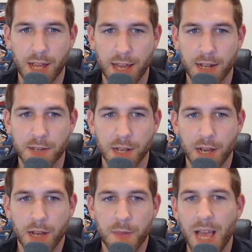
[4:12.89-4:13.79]
And
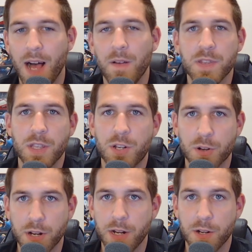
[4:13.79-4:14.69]
the elves and the
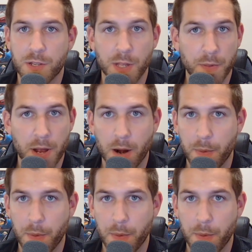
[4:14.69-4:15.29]
Durden are still there.